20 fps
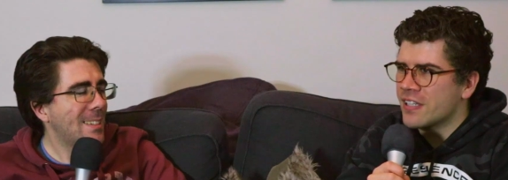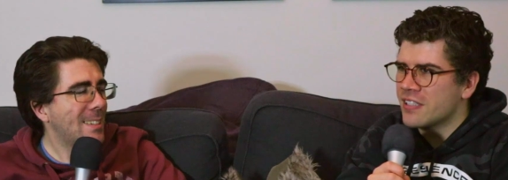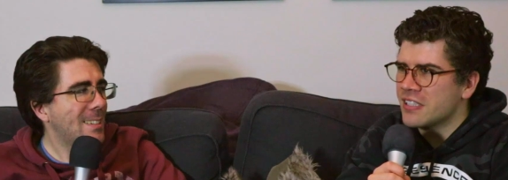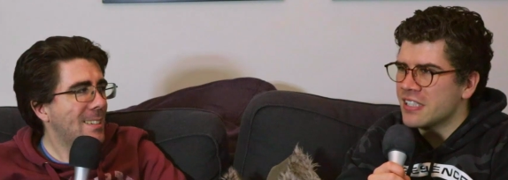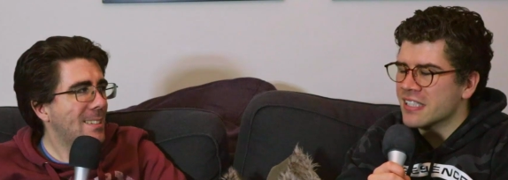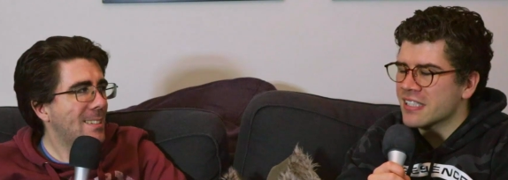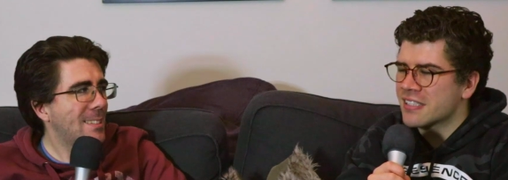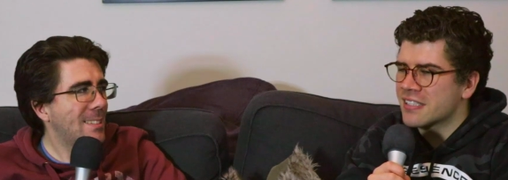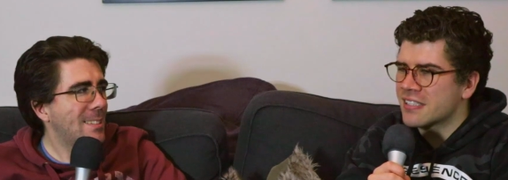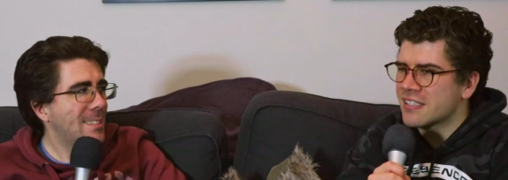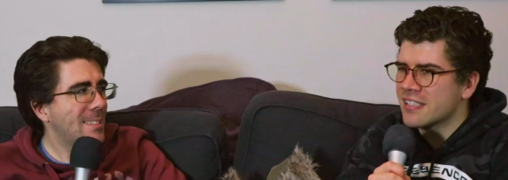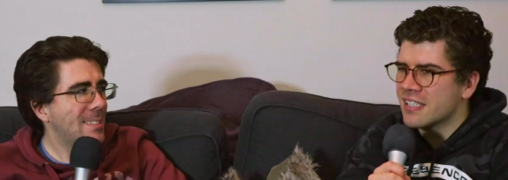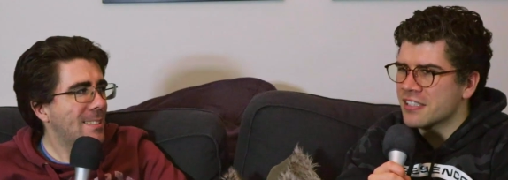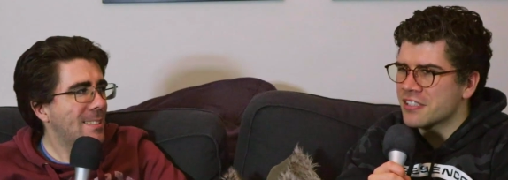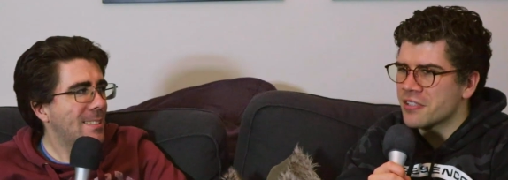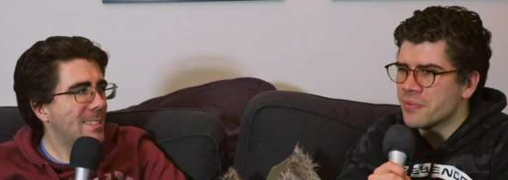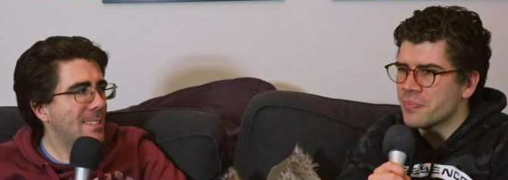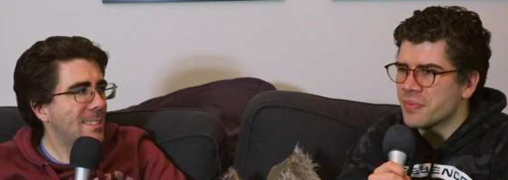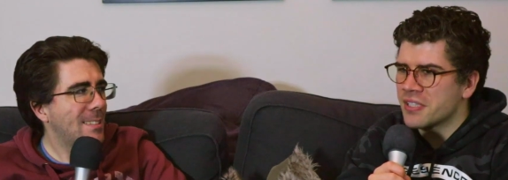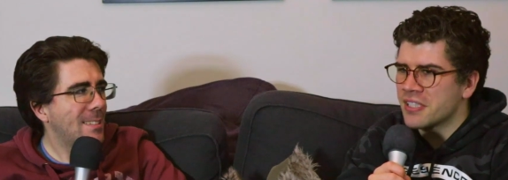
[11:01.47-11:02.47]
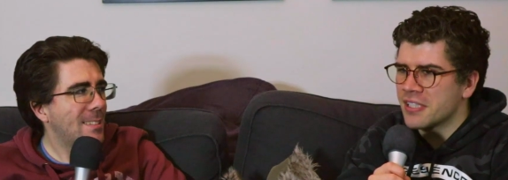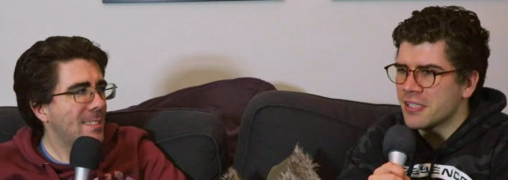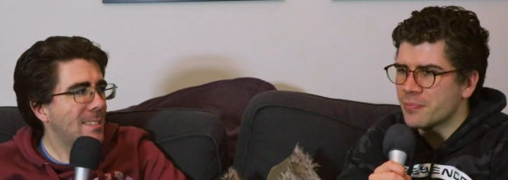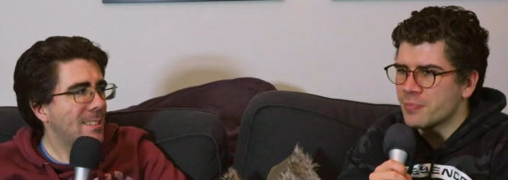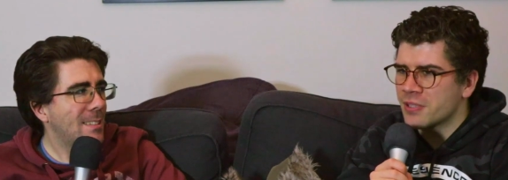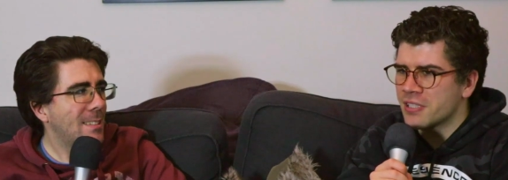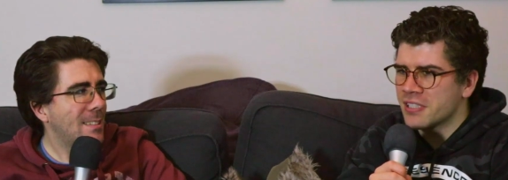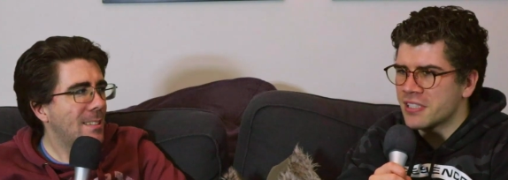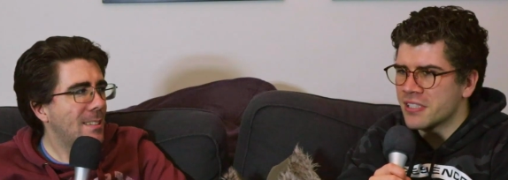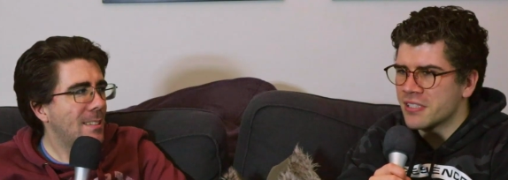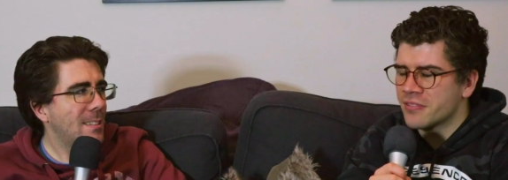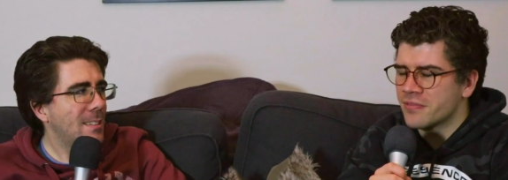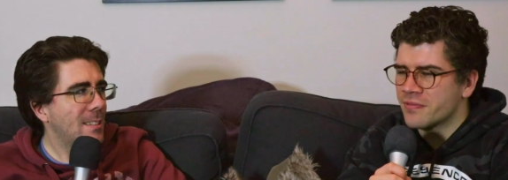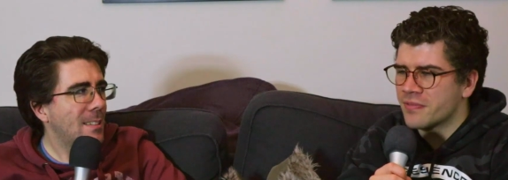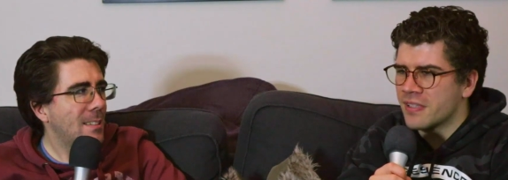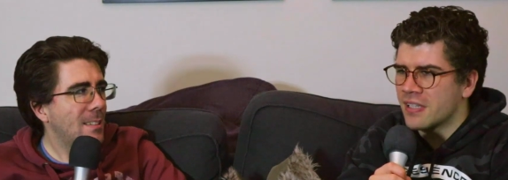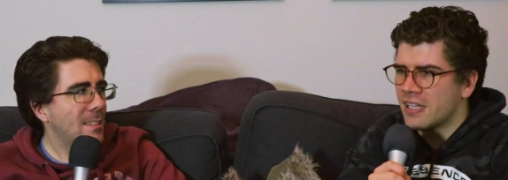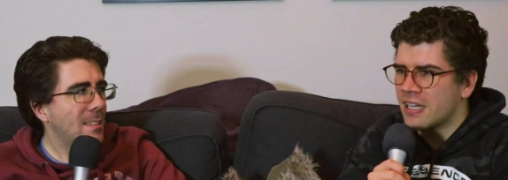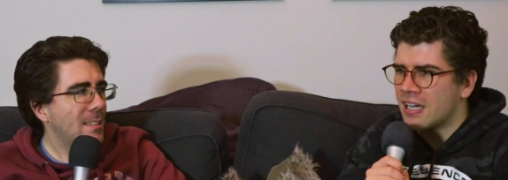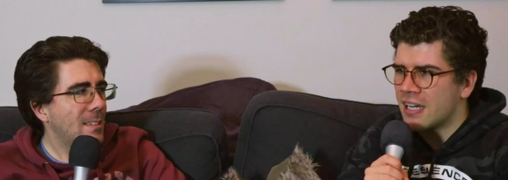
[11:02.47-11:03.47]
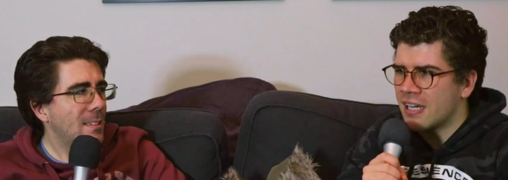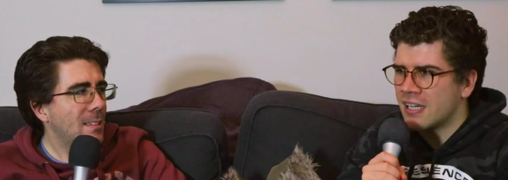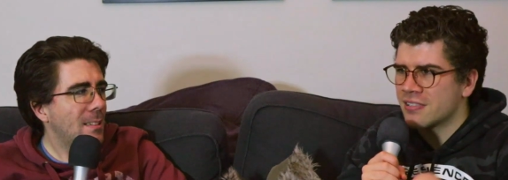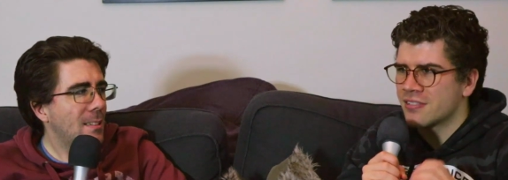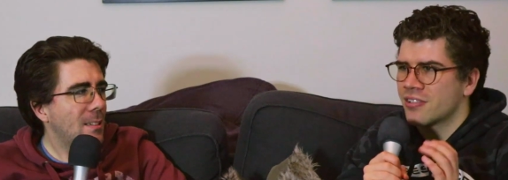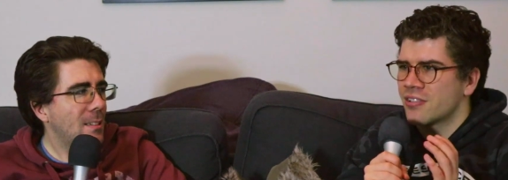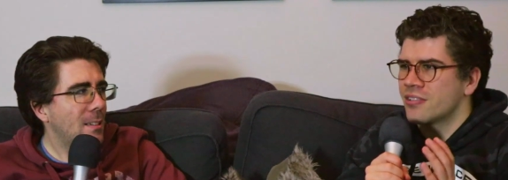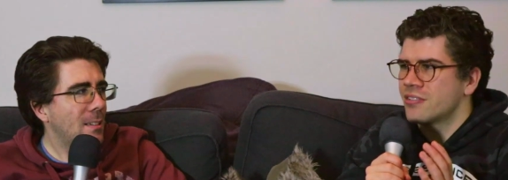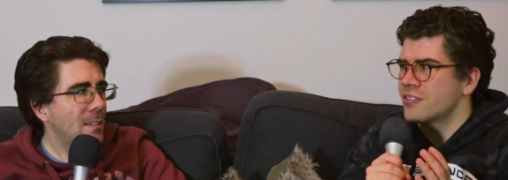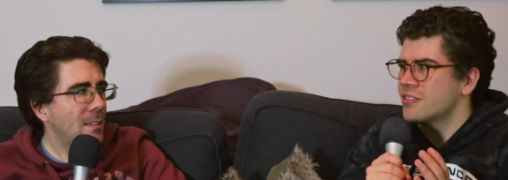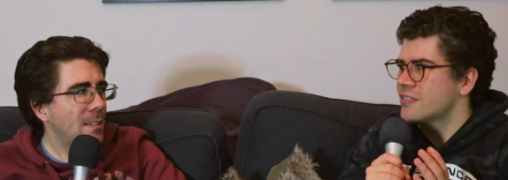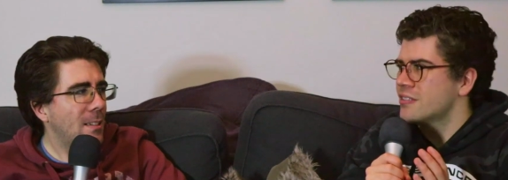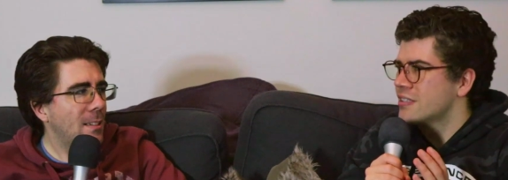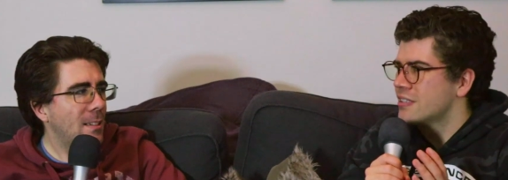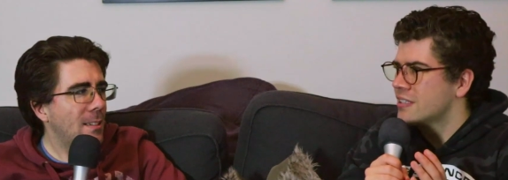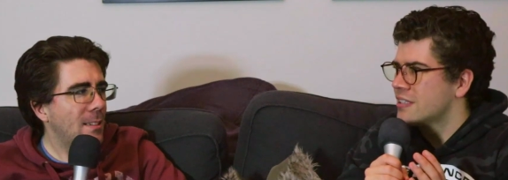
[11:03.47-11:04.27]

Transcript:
Speaker 1: like such a manipulative asshole.